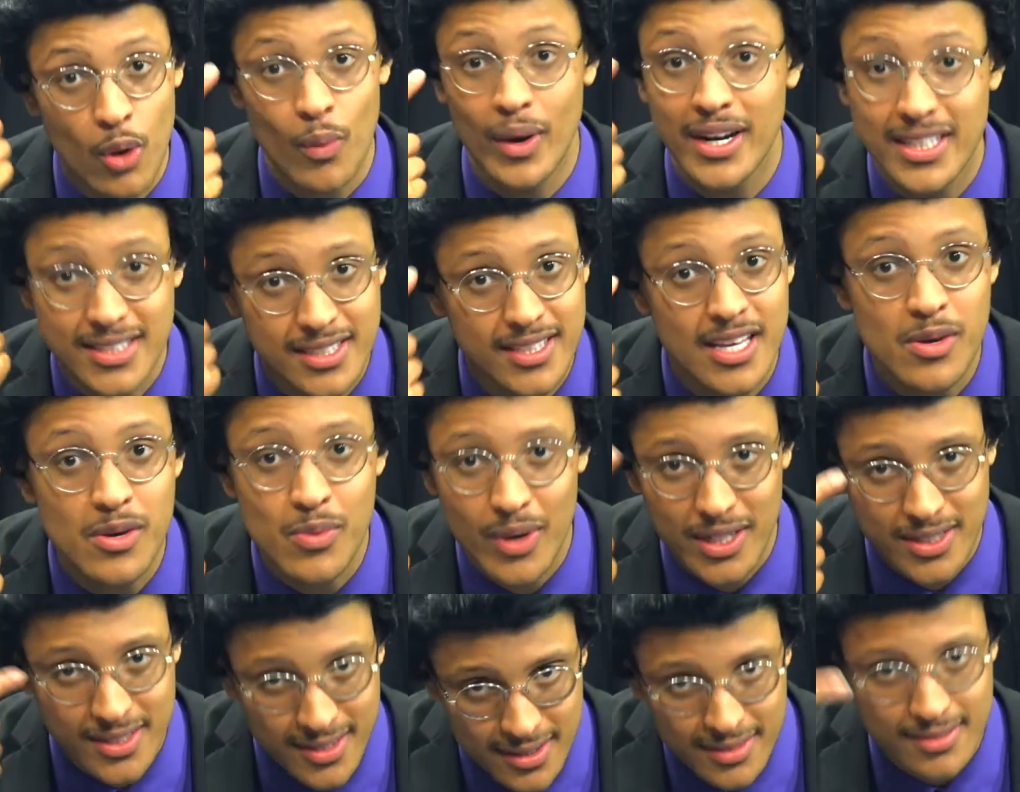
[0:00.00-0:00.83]
don't want to see
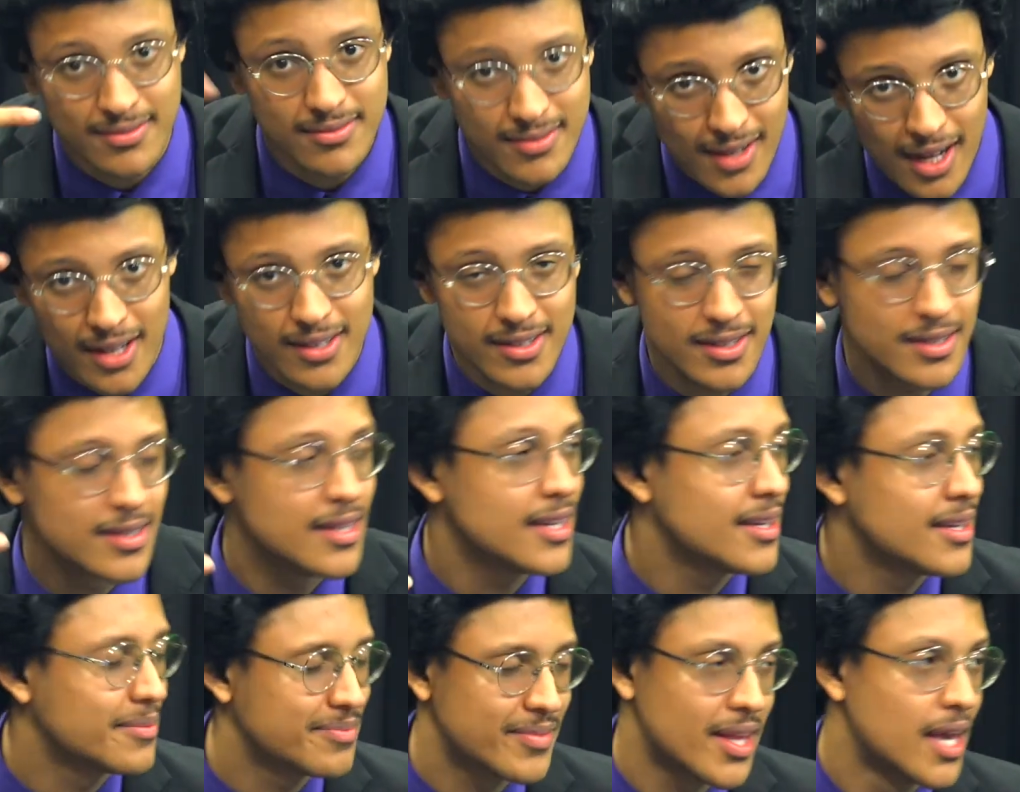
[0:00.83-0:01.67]
what's
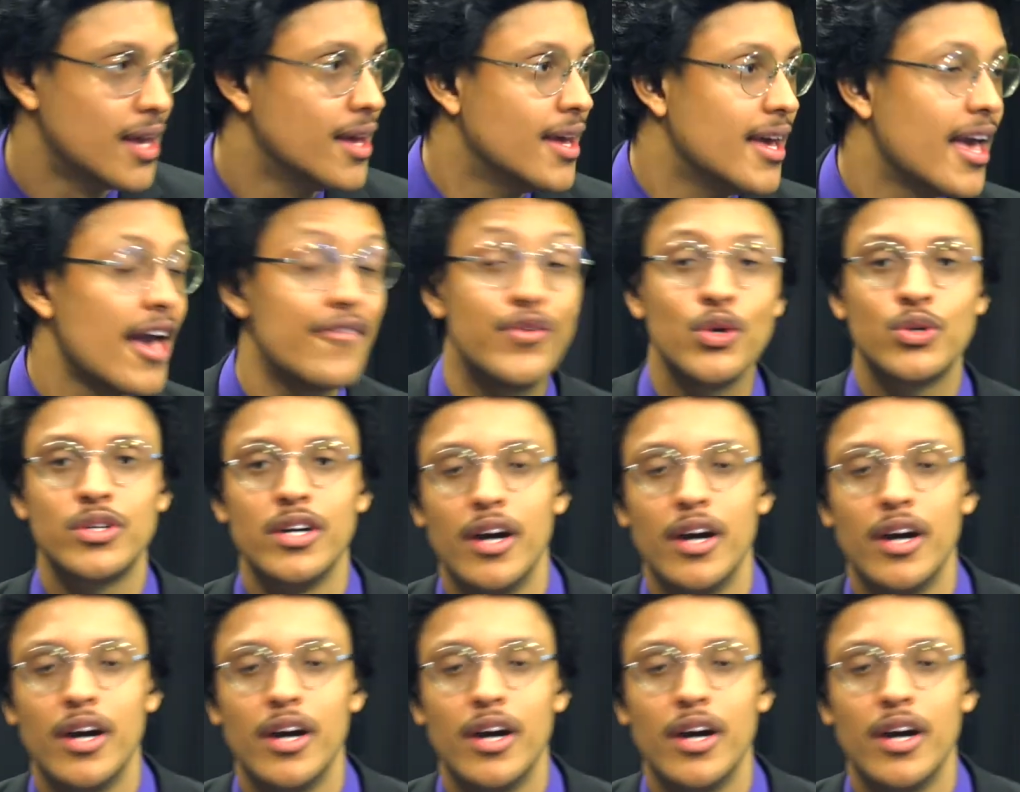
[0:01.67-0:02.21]
underneath. If you